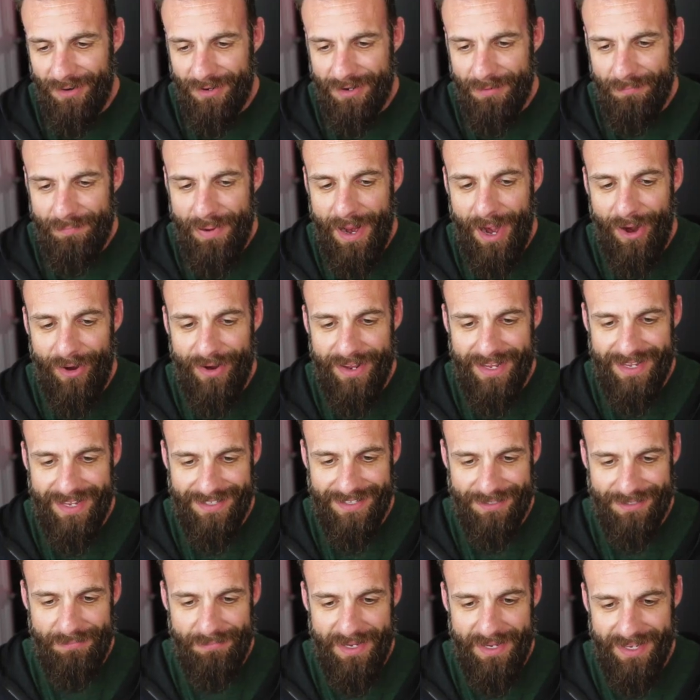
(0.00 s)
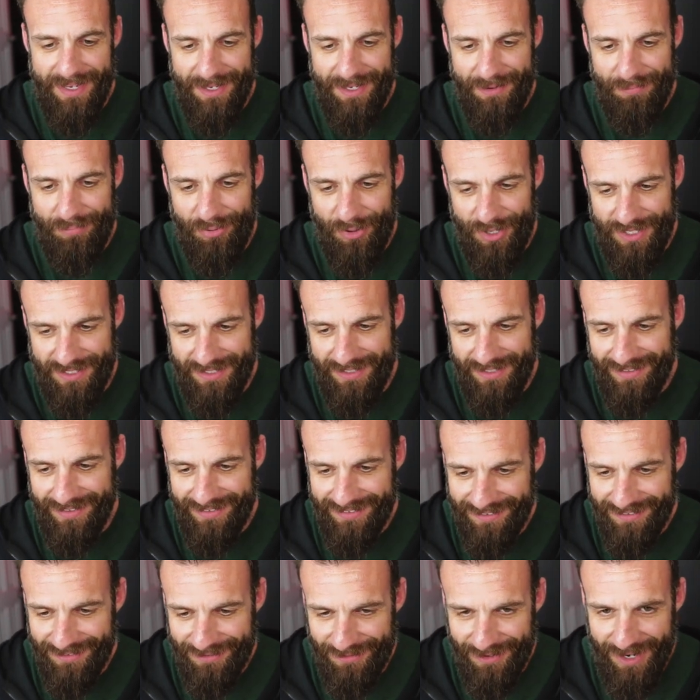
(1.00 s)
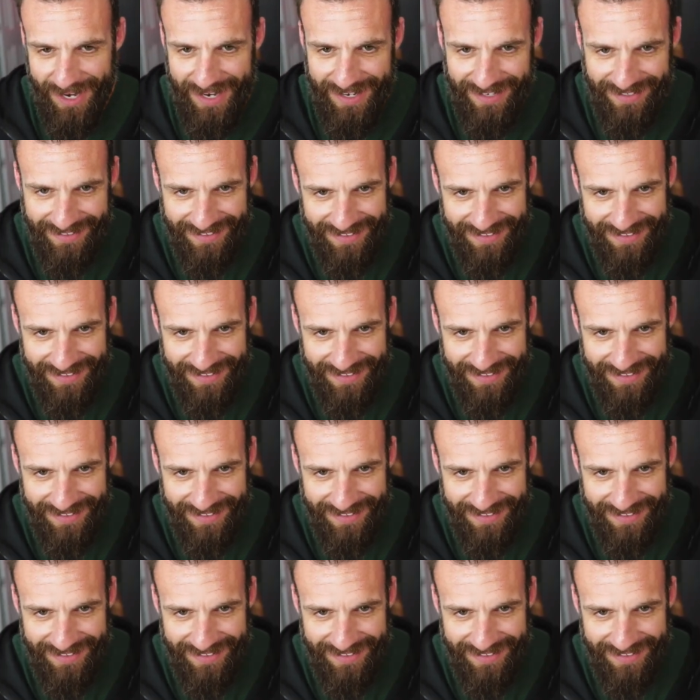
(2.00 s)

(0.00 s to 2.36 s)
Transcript: comparing it to being in prison, right?